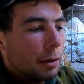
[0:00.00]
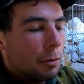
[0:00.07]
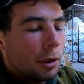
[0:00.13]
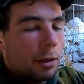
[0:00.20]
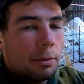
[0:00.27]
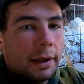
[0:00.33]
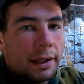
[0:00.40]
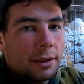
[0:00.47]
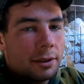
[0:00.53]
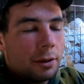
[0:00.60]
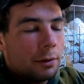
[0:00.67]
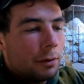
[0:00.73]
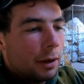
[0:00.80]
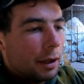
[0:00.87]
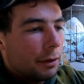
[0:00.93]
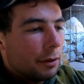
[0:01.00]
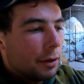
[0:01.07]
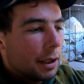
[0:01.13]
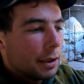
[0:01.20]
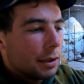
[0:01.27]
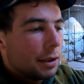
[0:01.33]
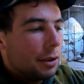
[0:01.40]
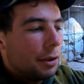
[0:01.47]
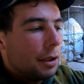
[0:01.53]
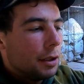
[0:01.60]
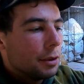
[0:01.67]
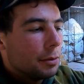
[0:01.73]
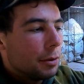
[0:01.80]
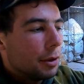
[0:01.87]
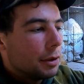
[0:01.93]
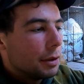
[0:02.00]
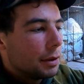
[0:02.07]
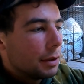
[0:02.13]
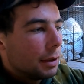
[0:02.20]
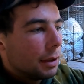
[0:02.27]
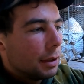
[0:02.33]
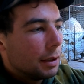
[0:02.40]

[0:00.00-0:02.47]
what the best software for us to use was.